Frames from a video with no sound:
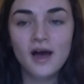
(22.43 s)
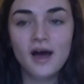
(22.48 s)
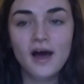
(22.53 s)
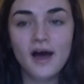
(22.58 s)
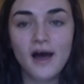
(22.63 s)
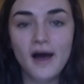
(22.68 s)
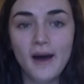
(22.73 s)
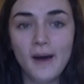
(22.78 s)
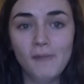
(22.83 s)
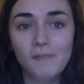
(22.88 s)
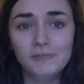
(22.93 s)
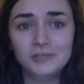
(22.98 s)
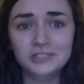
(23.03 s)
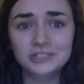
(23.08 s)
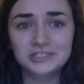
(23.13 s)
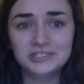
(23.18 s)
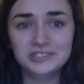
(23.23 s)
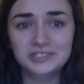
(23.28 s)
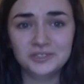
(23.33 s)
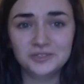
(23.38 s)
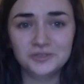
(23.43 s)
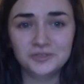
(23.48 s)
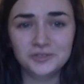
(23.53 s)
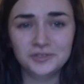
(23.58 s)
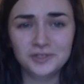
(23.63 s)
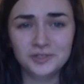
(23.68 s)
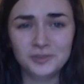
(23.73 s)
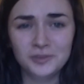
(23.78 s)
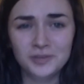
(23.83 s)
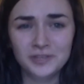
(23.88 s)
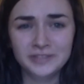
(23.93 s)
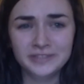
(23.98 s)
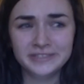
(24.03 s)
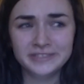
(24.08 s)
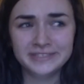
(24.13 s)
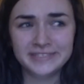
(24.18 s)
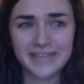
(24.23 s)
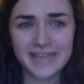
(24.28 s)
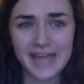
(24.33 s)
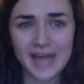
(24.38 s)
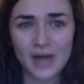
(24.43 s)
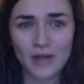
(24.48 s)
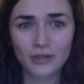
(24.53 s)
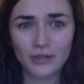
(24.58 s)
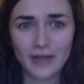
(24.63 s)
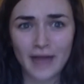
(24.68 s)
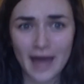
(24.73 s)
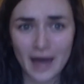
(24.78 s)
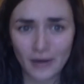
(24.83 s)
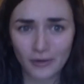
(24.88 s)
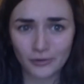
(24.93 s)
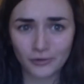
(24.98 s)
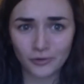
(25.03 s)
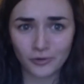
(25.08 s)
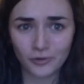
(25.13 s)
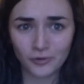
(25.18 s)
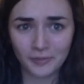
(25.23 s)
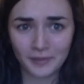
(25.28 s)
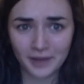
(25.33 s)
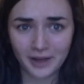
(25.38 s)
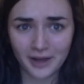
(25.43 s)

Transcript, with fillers: um, which is still really weird to say out loud. Oh my